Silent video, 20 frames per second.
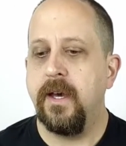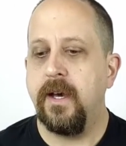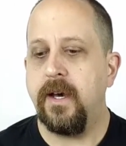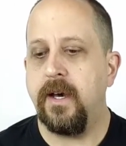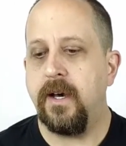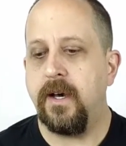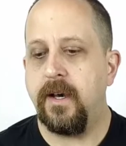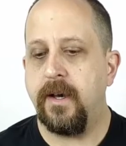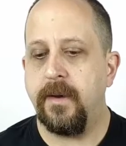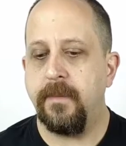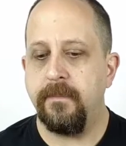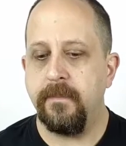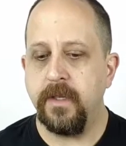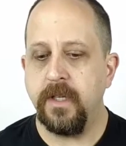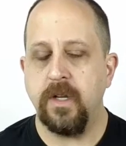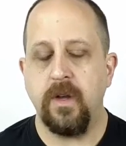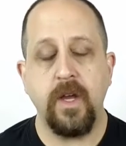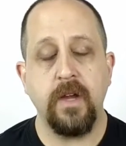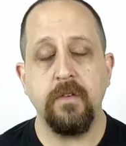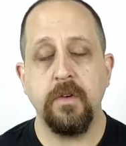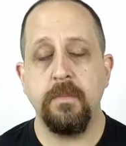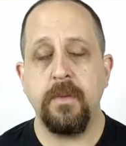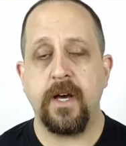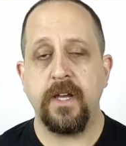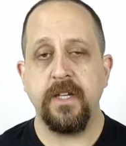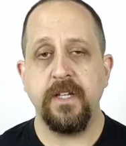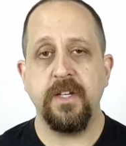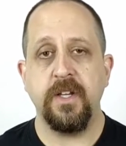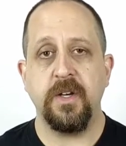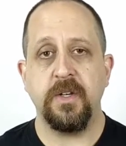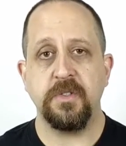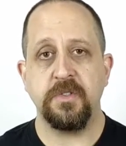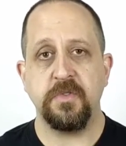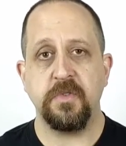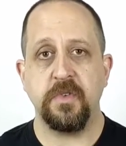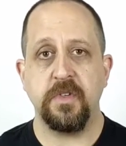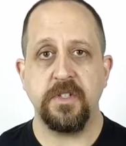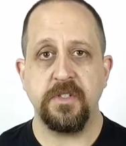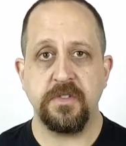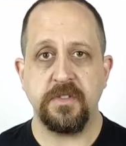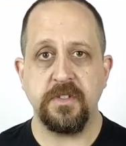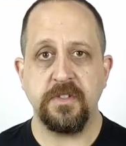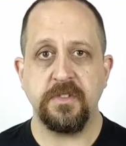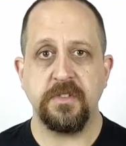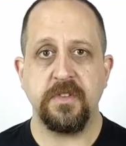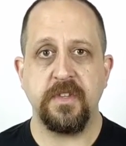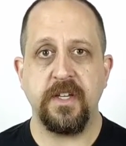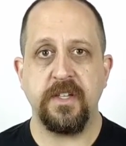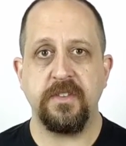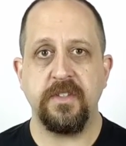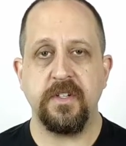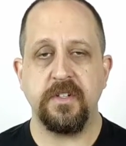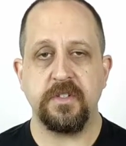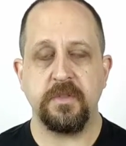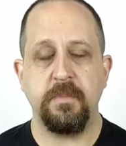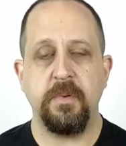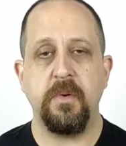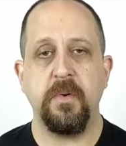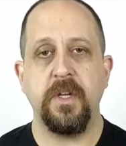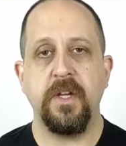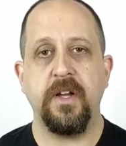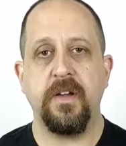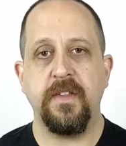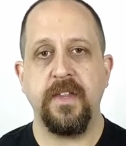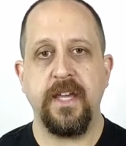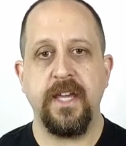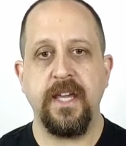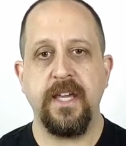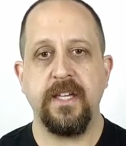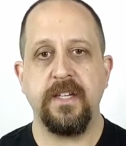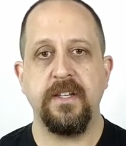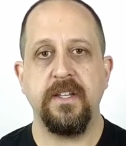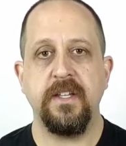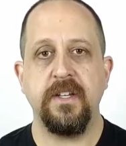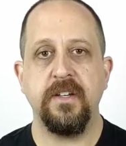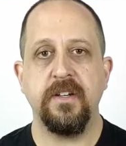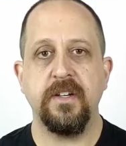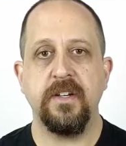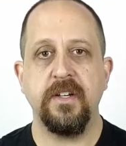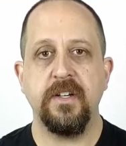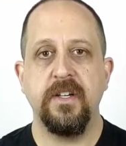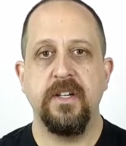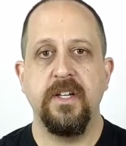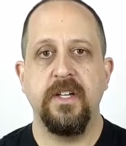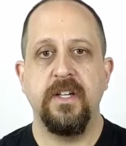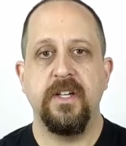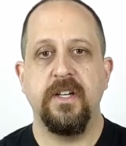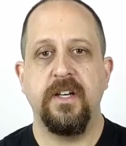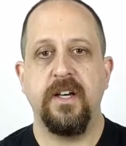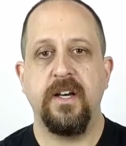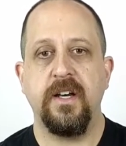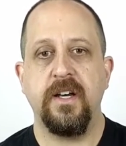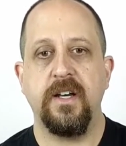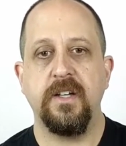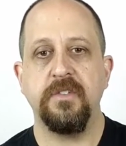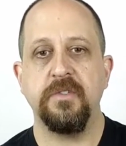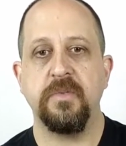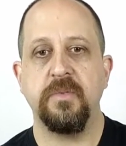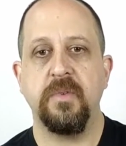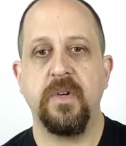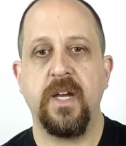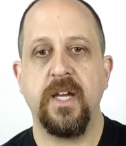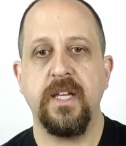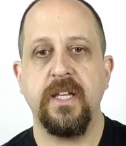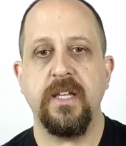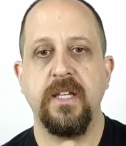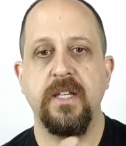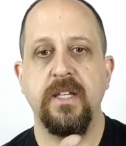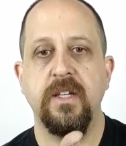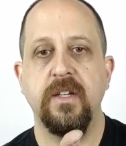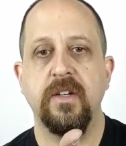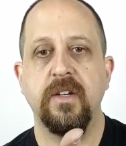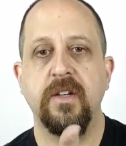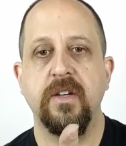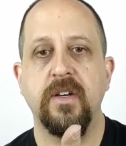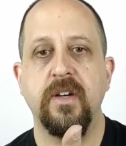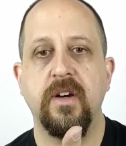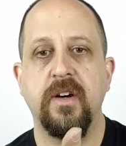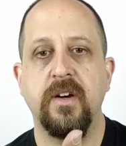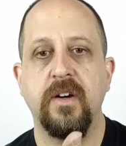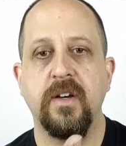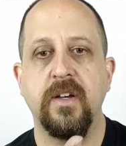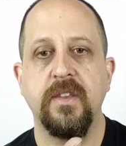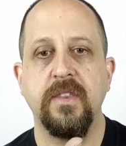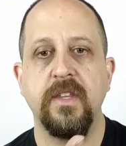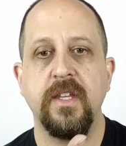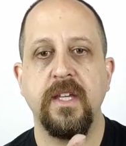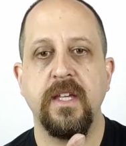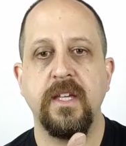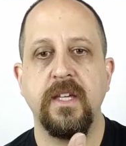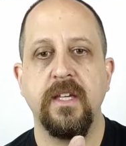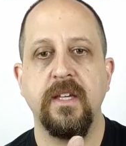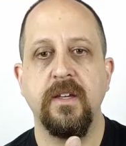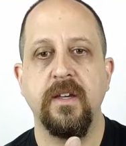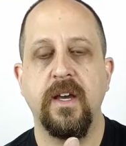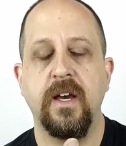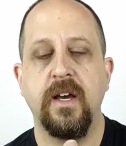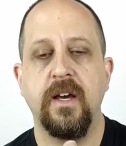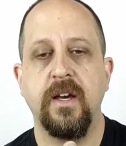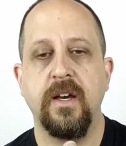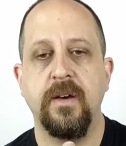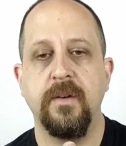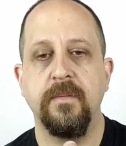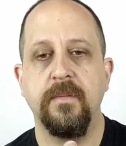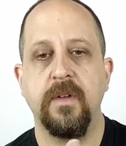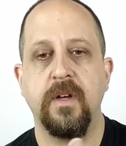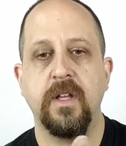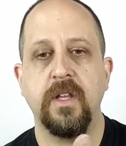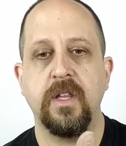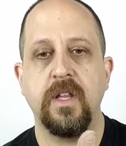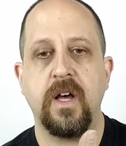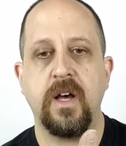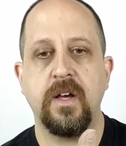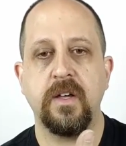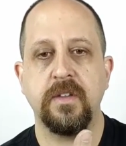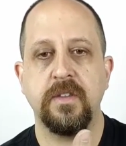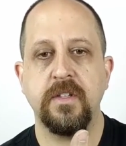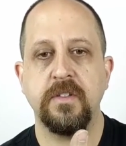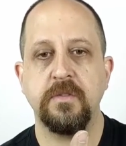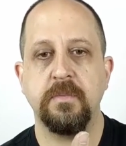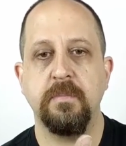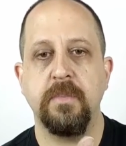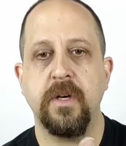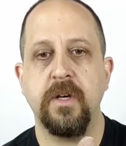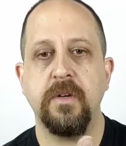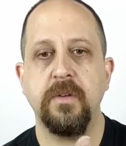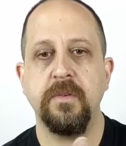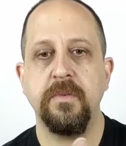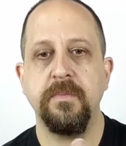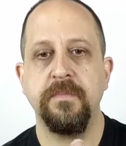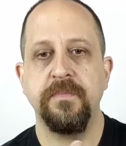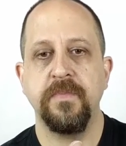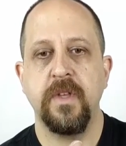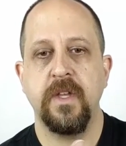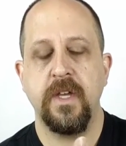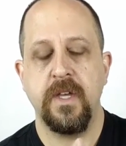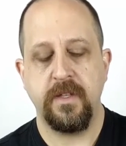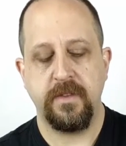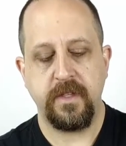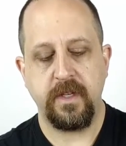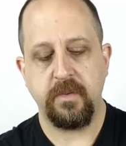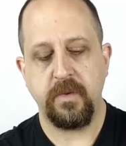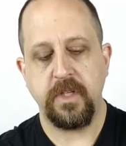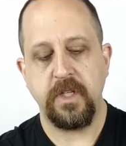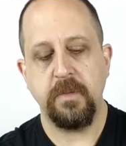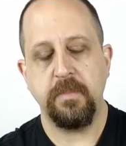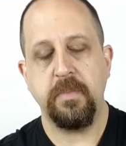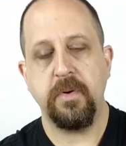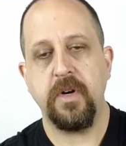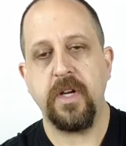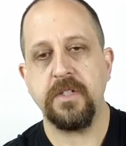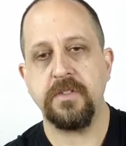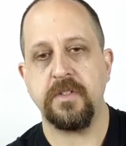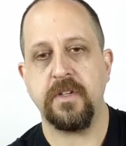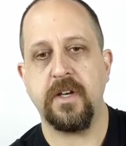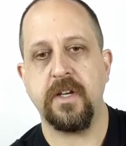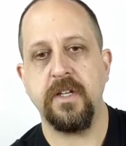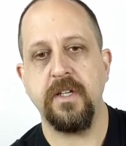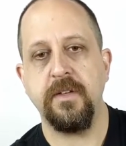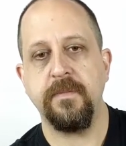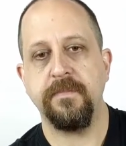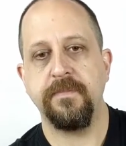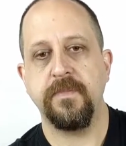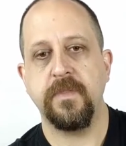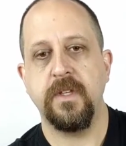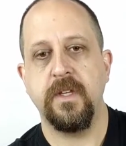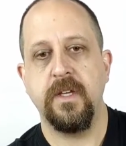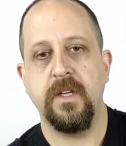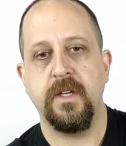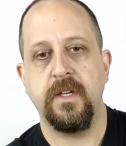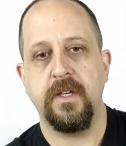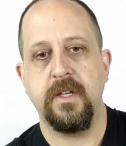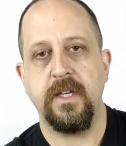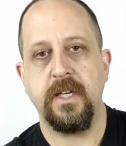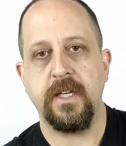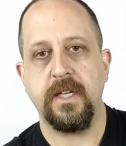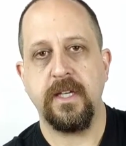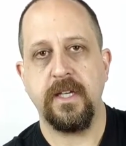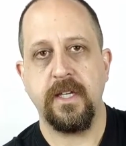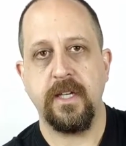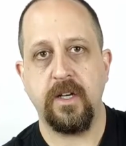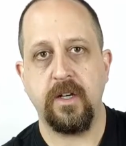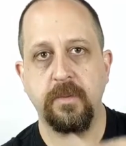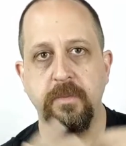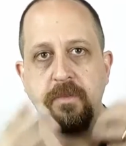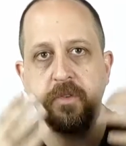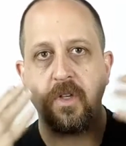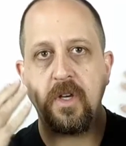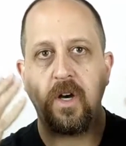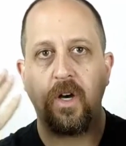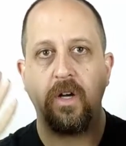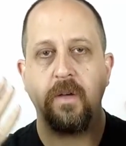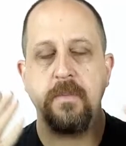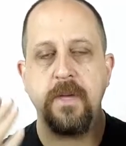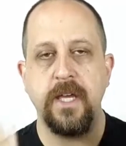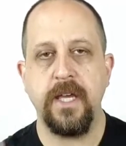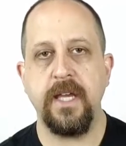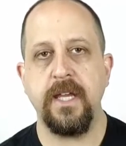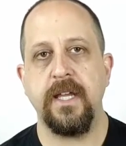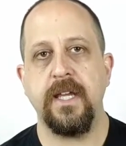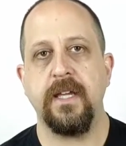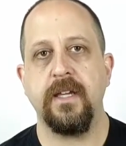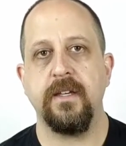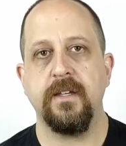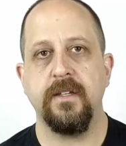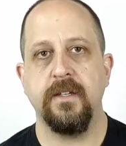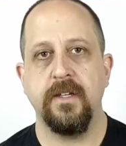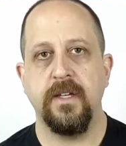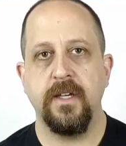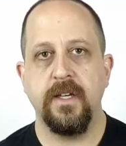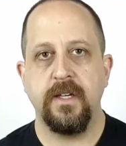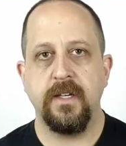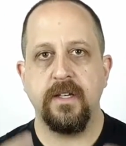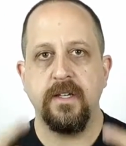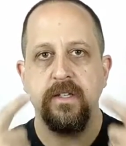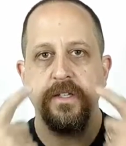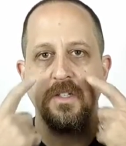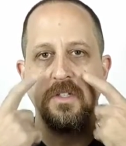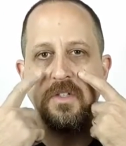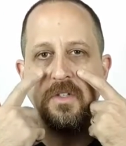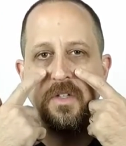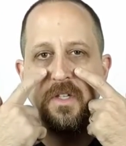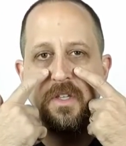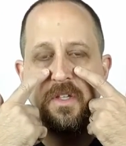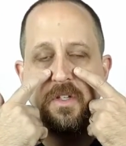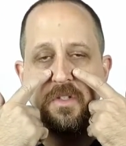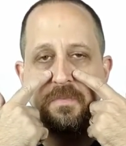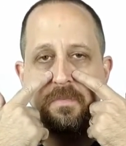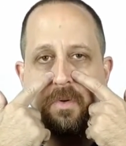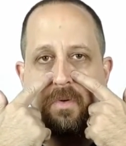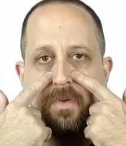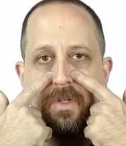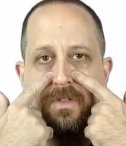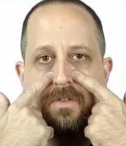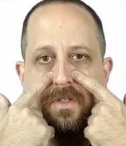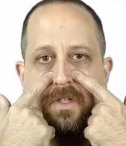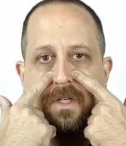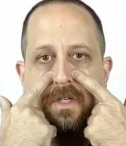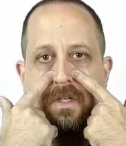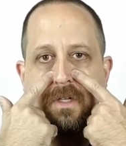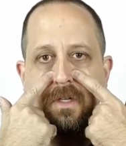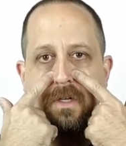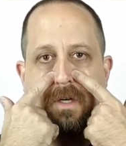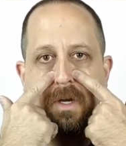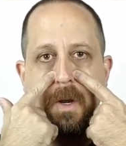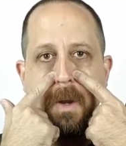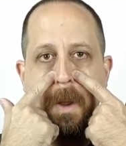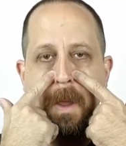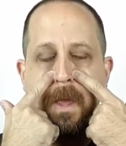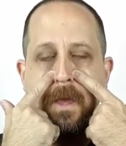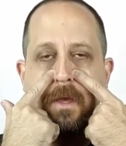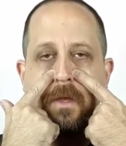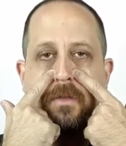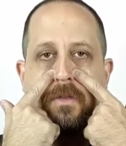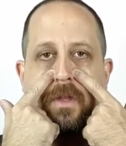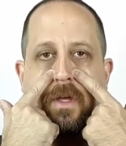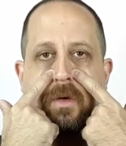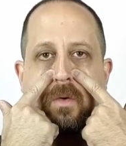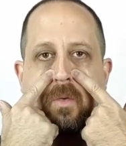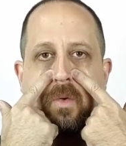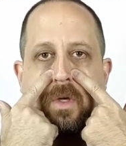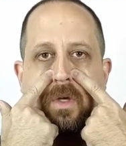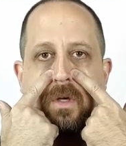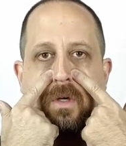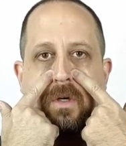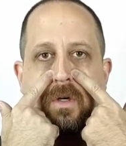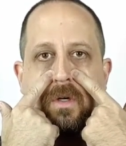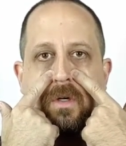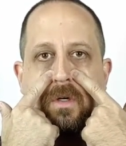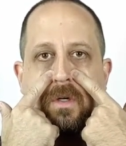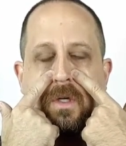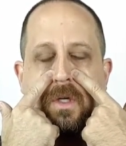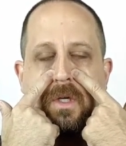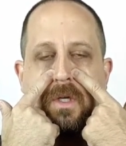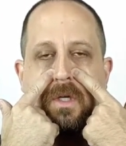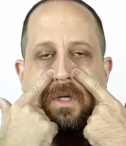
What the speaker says: Everybody knows, for instance, that there's a point on the hand here. It's right here on the along this bone. That when you press on it, it can help to calm a headache. Additionally, there's points here that will